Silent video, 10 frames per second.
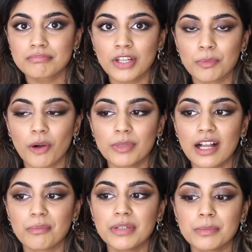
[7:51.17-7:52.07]
could probably
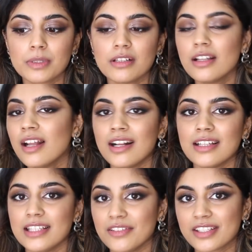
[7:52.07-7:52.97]
help people,
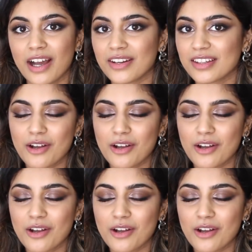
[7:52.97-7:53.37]
leave it down in the